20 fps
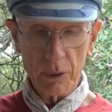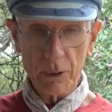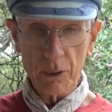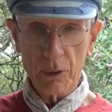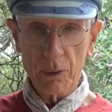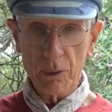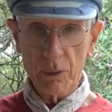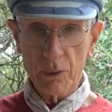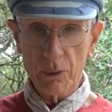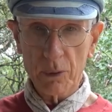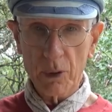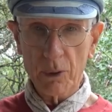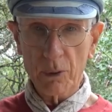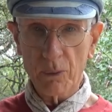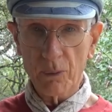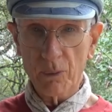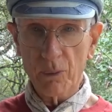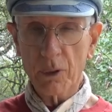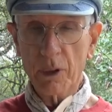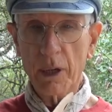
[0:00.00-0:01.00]
You
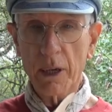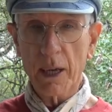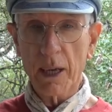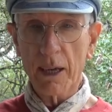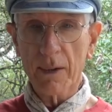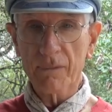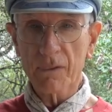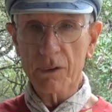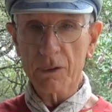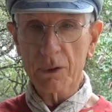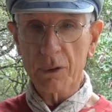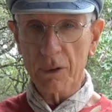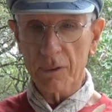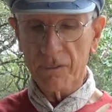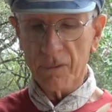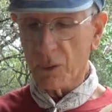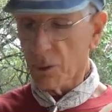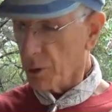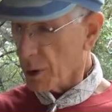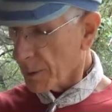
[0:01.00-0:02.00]
don't want a knife that's going to
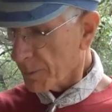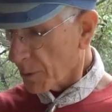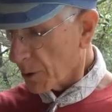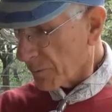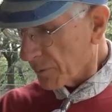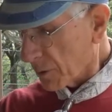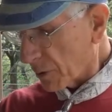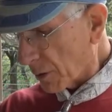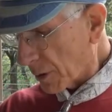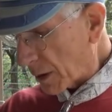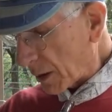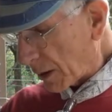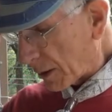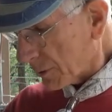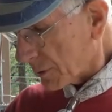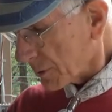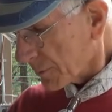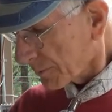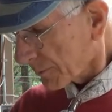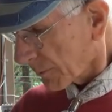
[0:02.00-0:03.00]
fold up over your
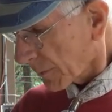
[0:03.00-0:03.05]
hands.